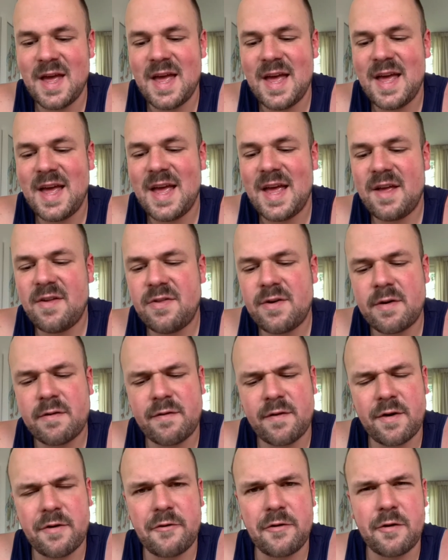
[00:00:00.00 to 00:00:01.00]
and they're
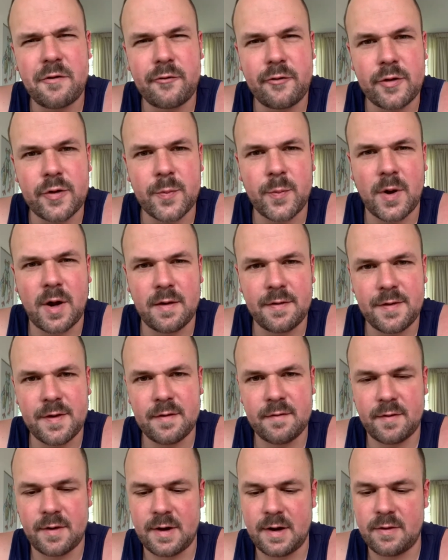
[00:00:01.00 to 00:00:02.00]
very
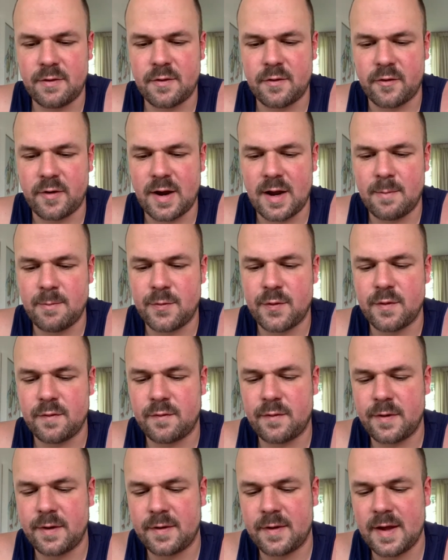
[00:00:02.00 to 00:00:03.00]
responsive on Instagram. So
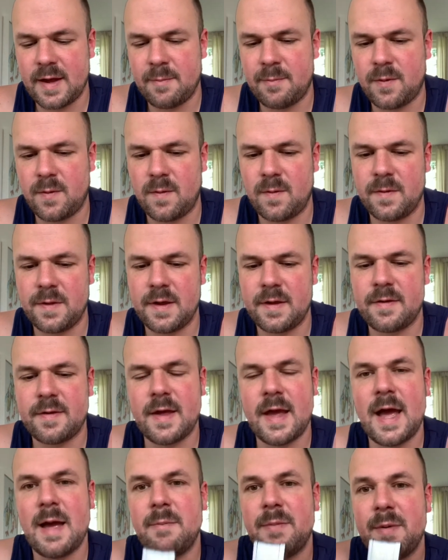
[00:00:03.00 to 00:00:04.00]
for example, this
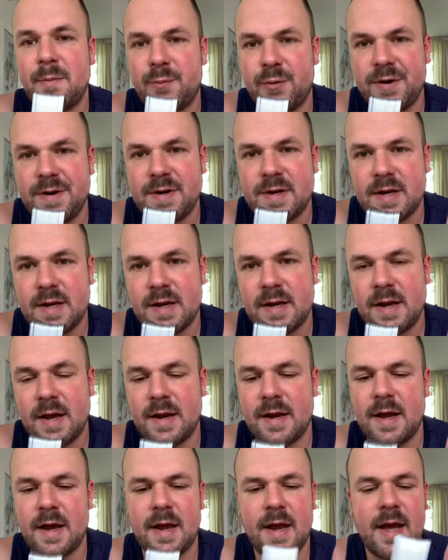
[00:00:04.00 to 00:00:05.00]
had been printed
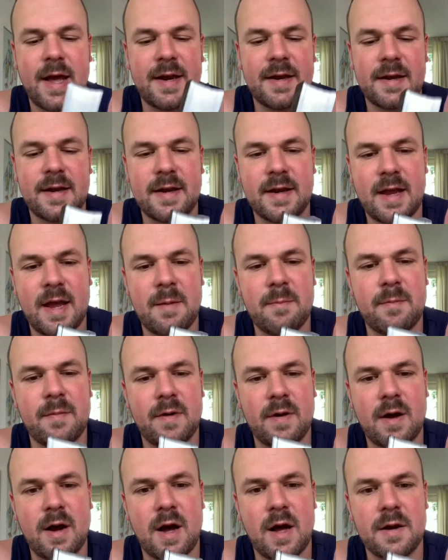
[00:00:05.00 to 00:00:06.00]
and I hadn't
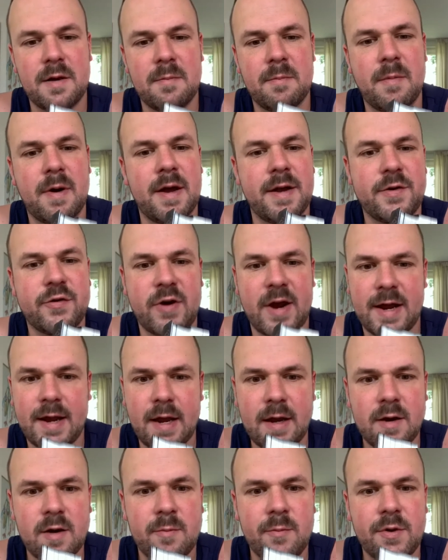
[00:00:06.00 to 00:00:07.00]
gotten my
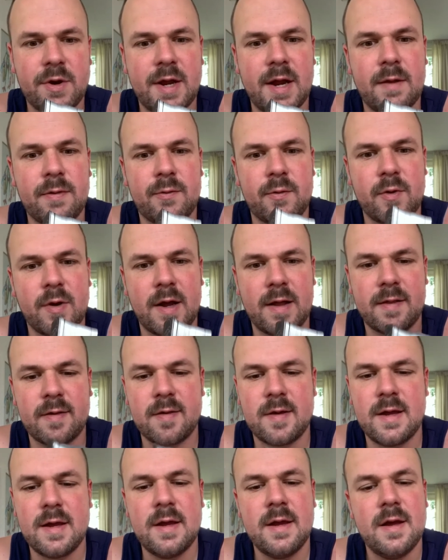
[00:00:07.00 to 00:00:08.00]
tracking number yet through
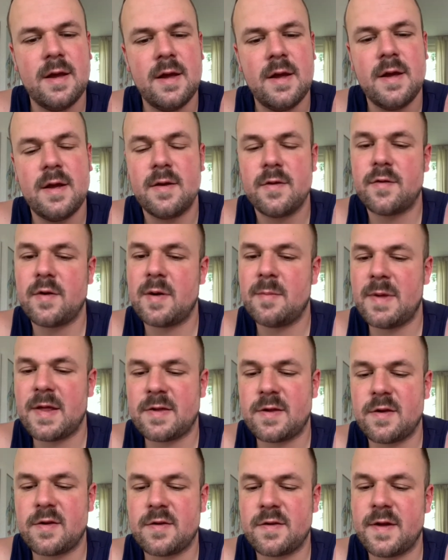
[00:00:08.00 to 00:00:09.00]
Etsy, so I
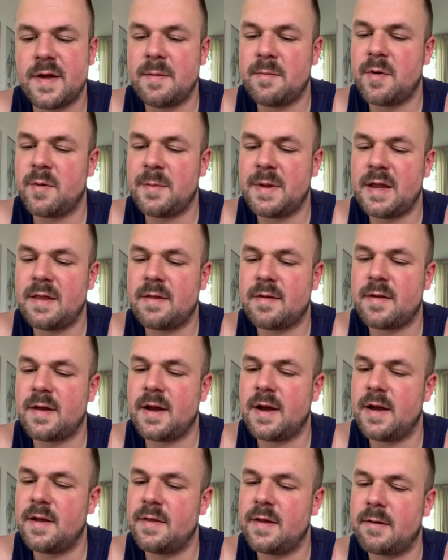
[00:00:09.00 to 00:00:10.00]
messaged them on
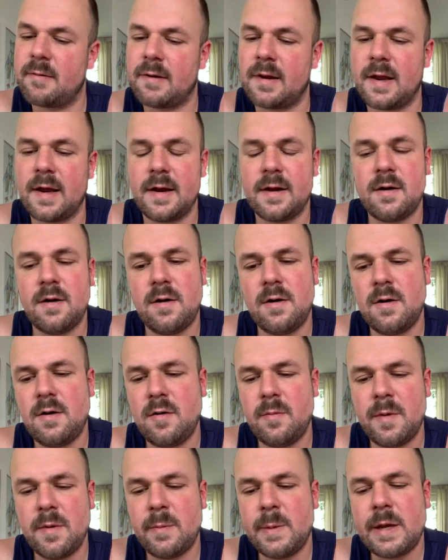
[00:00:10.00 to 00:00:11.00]
Insta and they were like, oh,
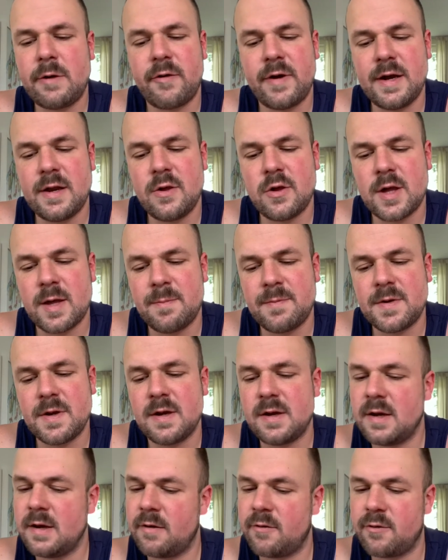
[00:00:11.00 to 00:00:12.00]
but we already shipped
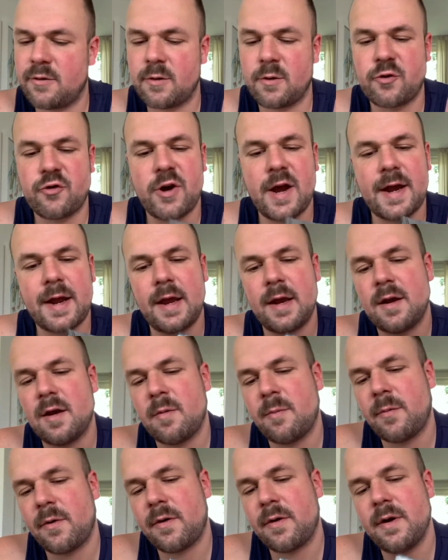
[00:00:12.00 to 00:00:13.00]
it, here's your tracking
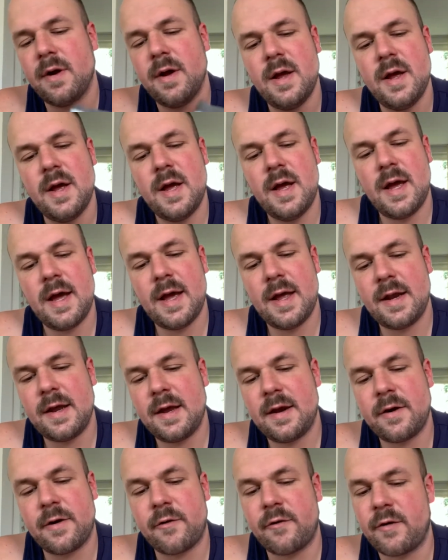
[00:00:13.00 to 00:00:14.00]
number. And
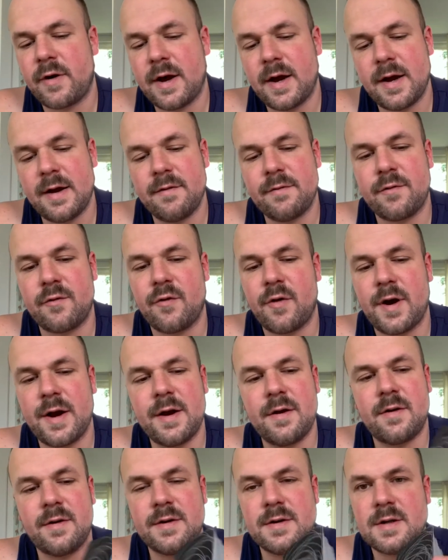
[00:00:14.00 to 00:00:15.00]
it arrived
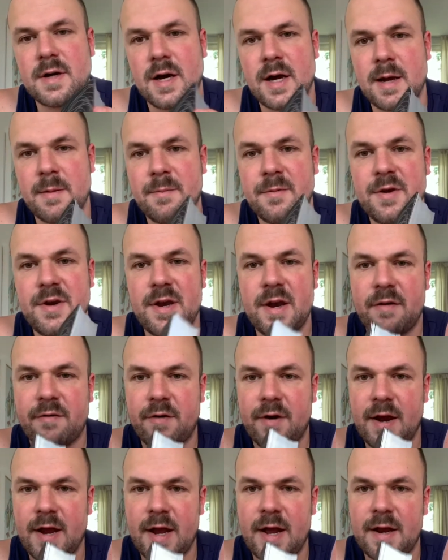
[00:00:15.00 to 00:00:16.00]
right on time.
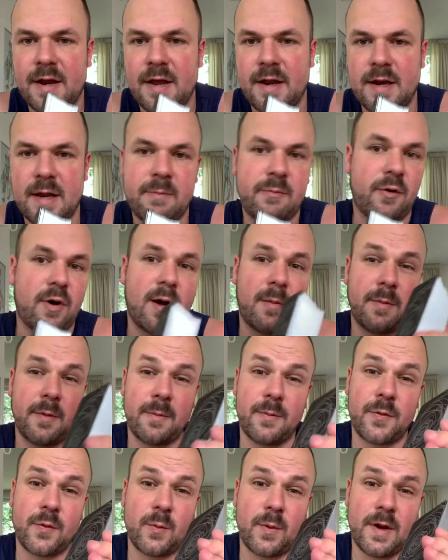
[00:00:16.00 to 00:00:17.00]
Never had any
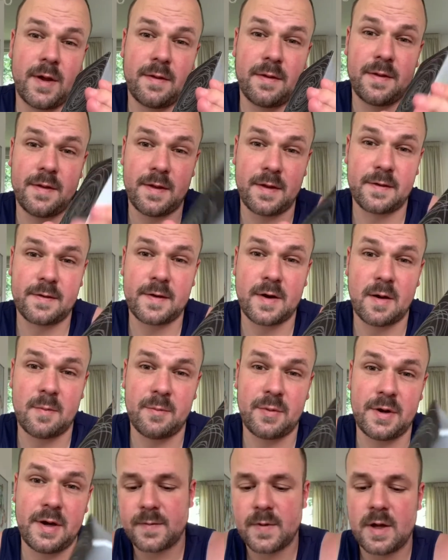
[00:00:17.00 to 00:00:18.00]
problems with this
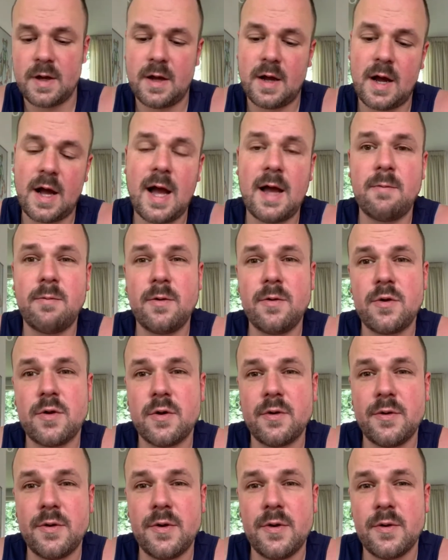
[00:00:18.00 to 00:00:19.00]
company. I will
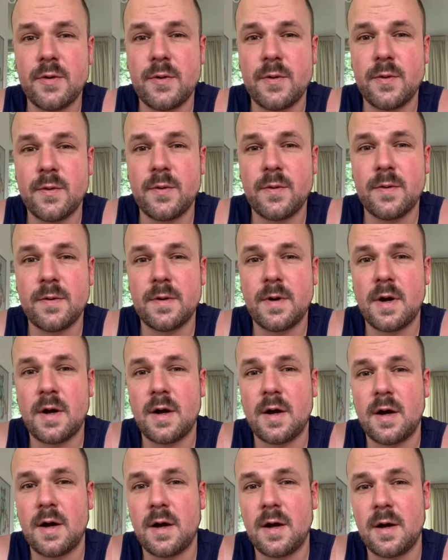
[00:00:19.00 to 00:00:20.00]
show you
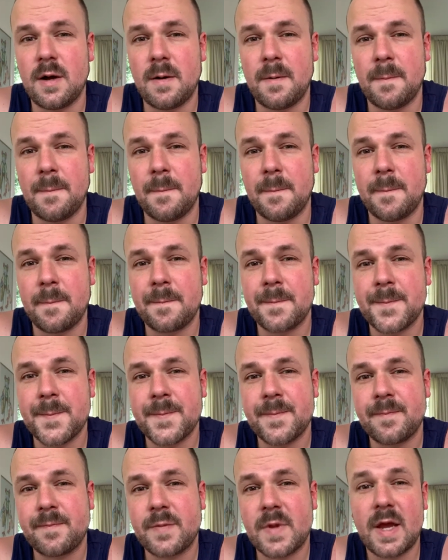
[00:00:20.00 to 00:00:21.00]

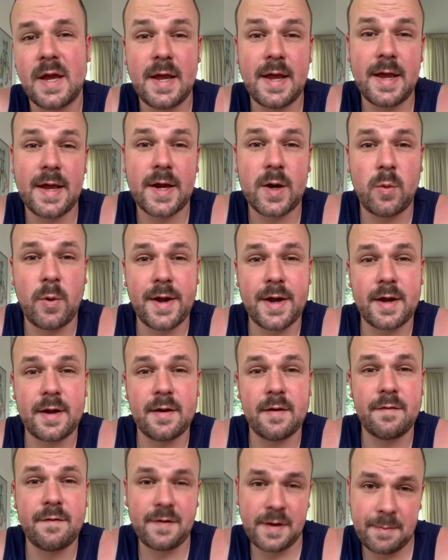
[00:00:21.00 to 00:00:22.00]
a quick
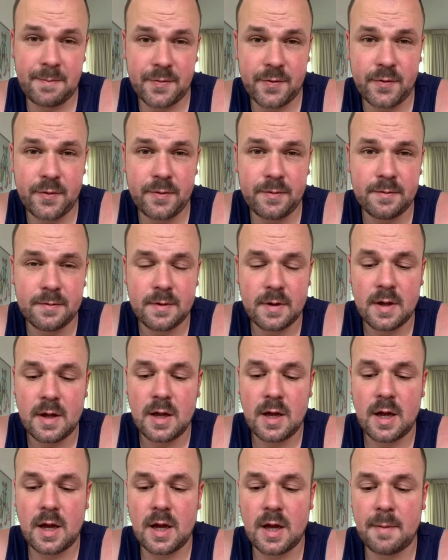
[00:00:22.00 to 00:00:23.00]
flip through,
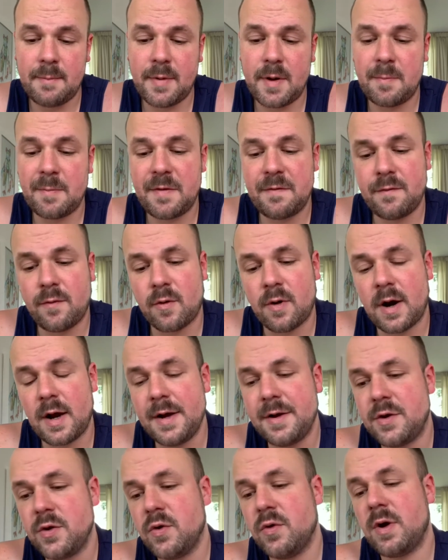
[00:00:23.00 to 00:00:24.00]
but before
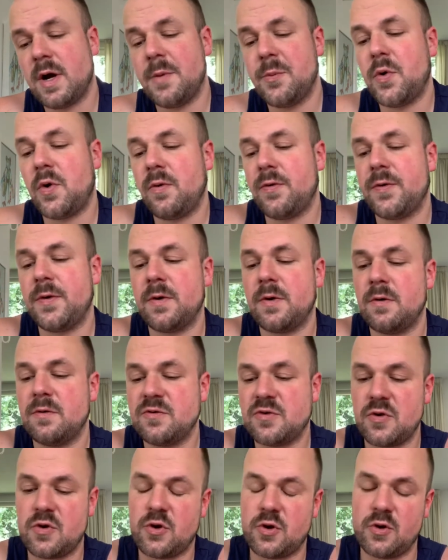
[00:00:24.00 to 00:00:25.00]
I do, I'm also going
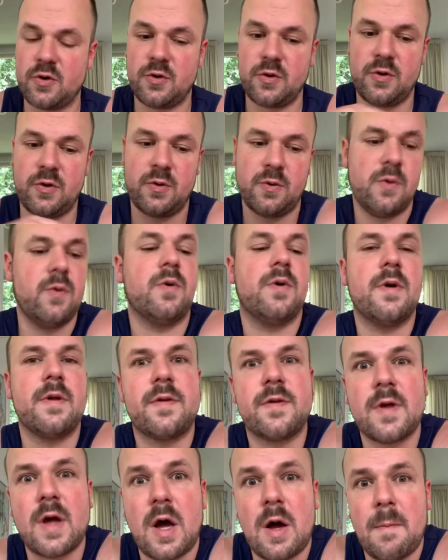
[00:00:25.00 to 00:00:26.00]
to show you
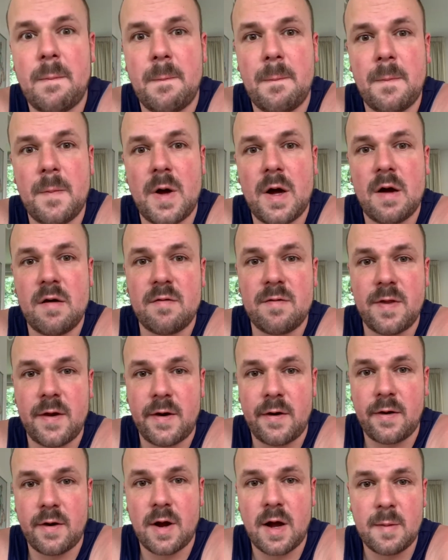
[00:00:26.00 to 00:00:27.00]
some of
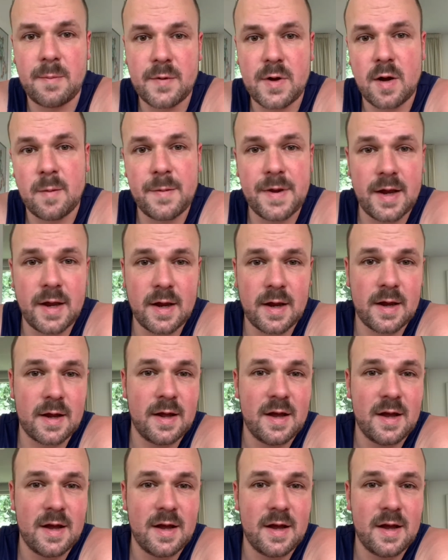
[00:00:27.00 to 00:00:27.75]
their upcoming